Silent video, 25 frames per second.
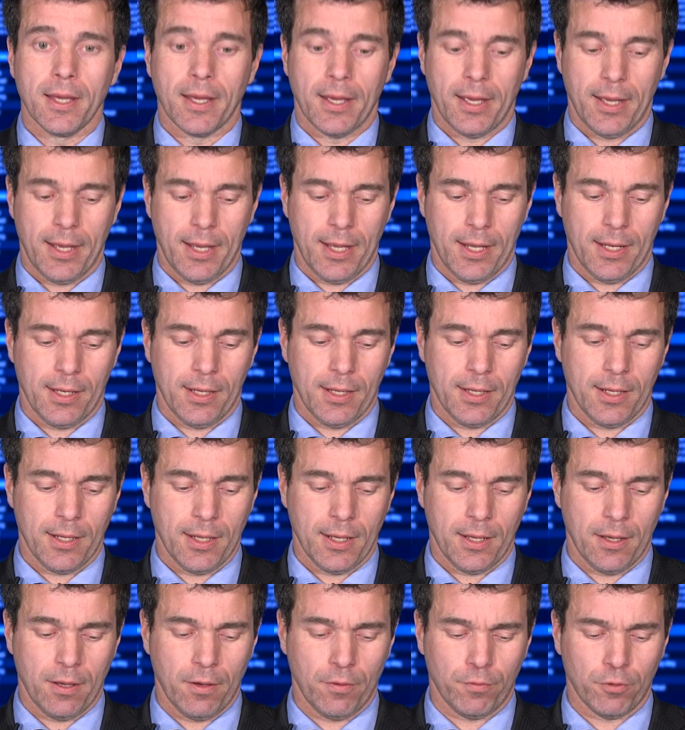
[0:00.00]
And
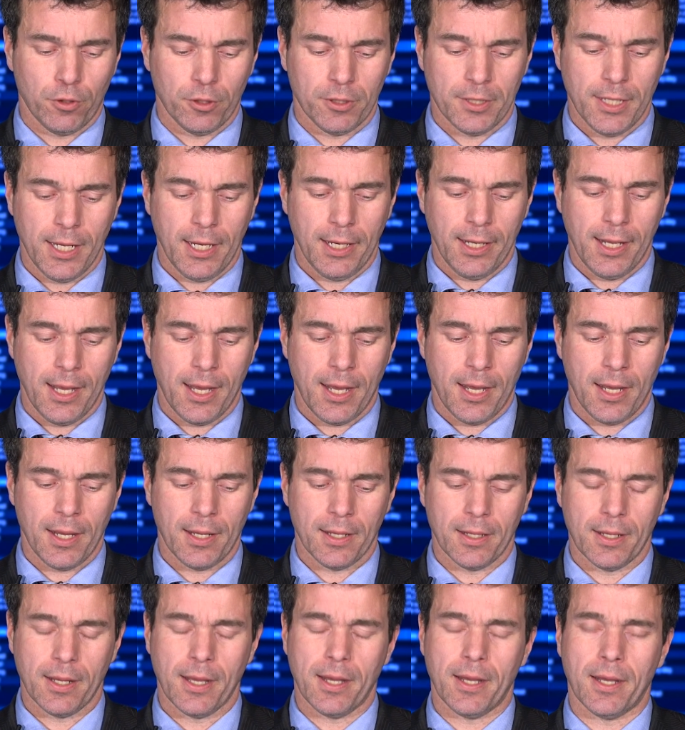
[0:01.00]
for
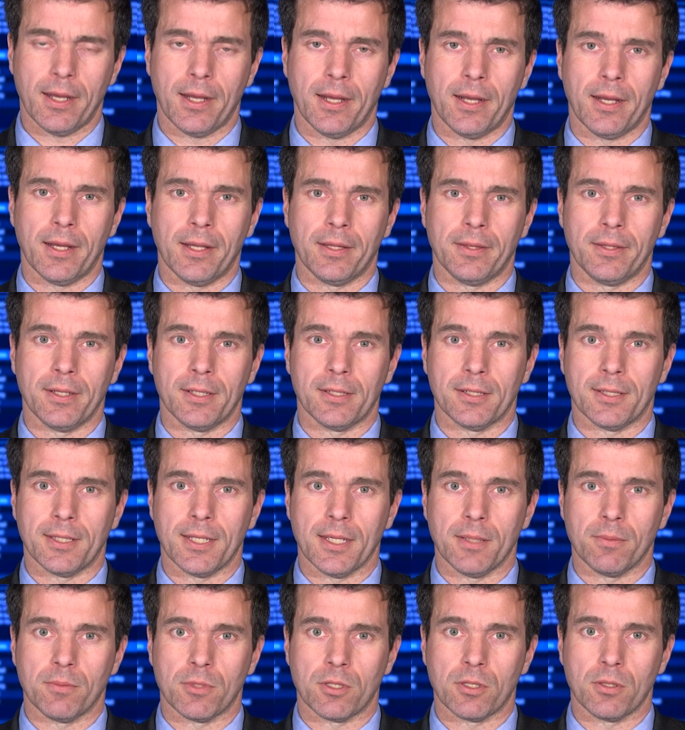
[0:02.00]
Telia, there
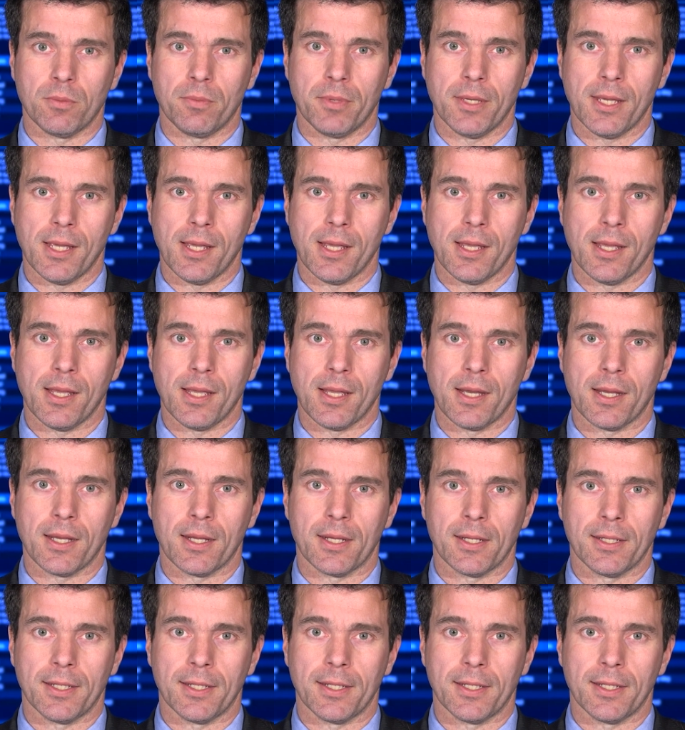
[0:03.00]
seems to be